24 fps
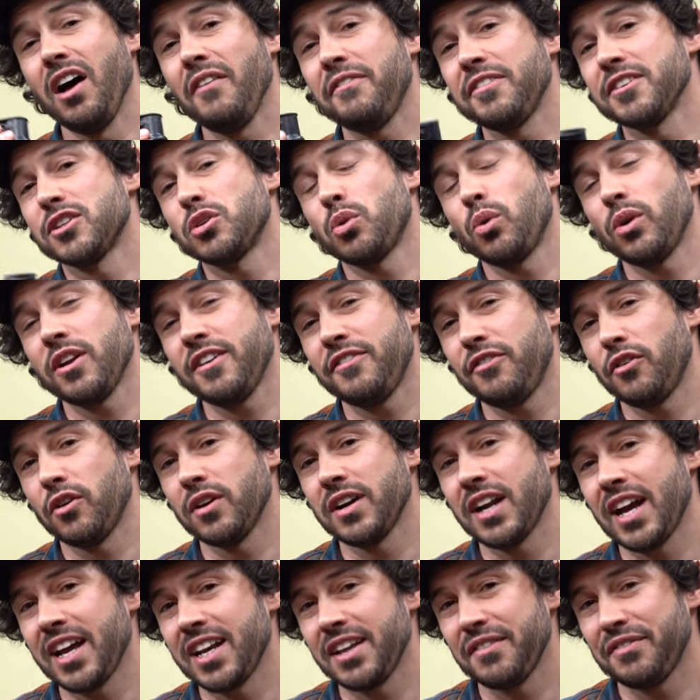all for
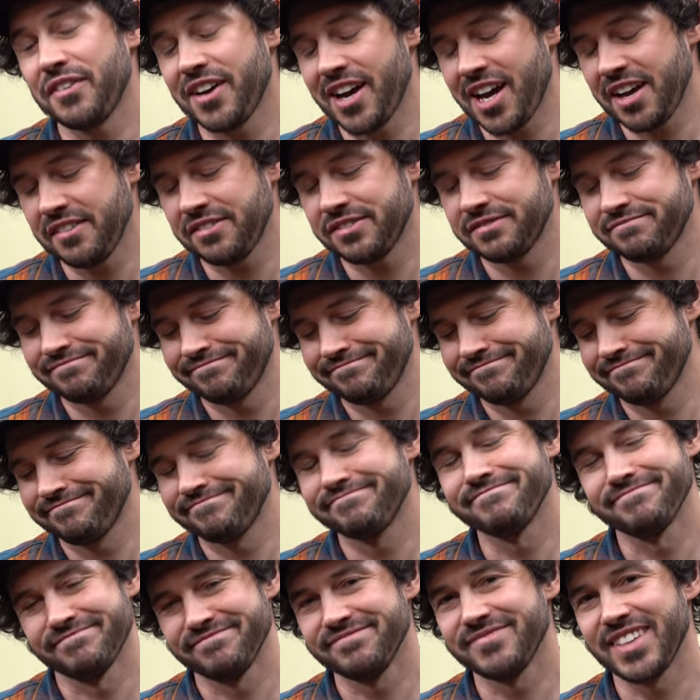$24.95,
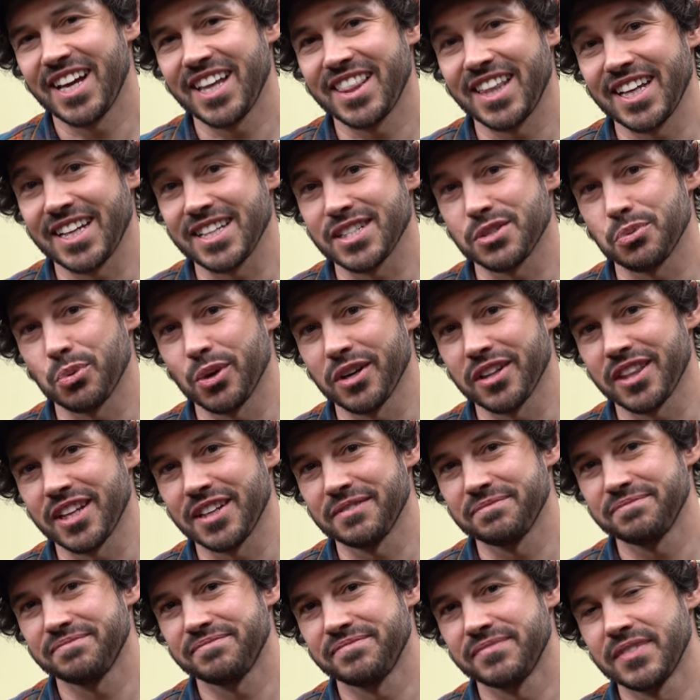I think it's worth
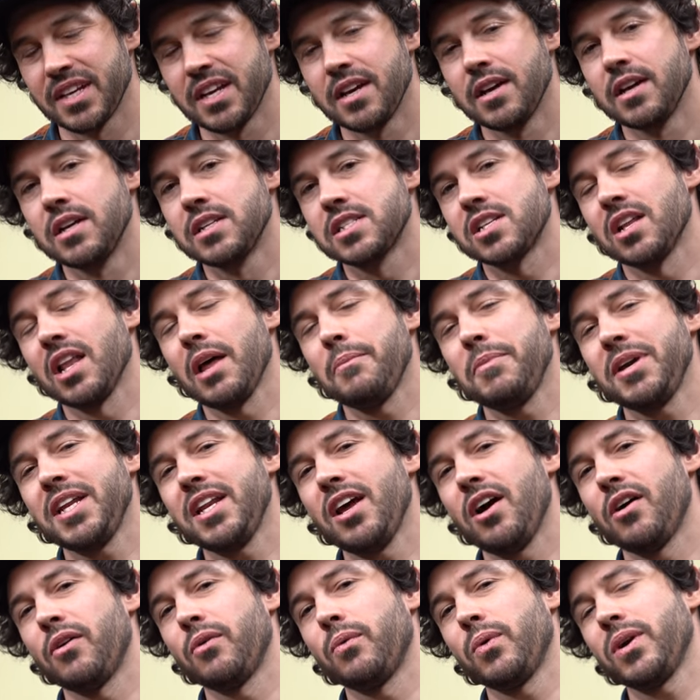it. So let me
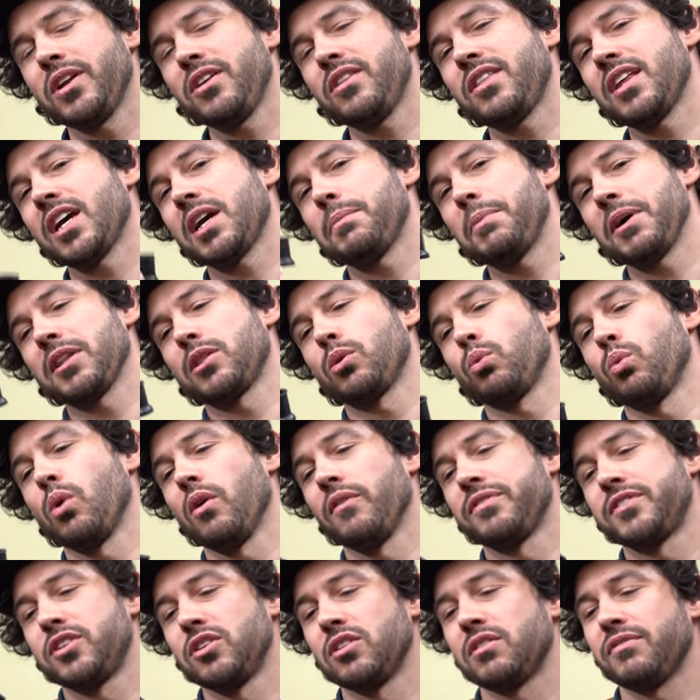know, what do you think about the
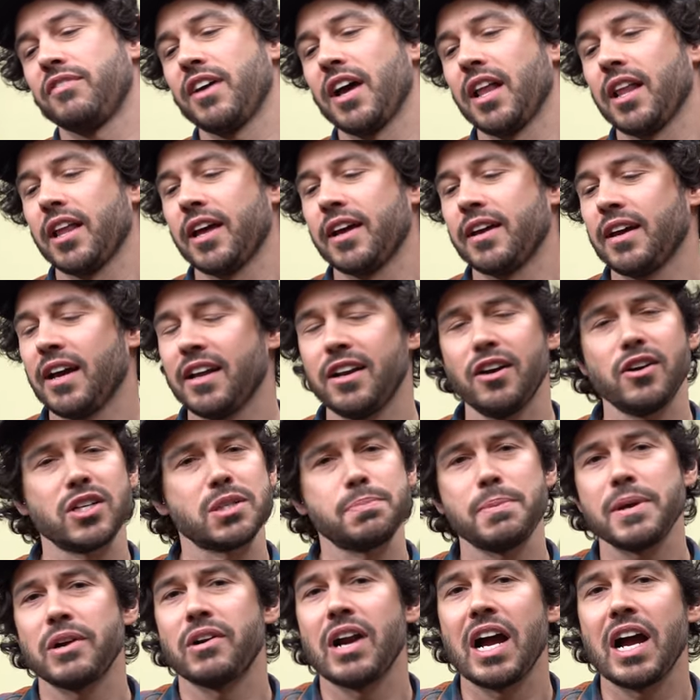Wolf Tooth Valet? I know it's been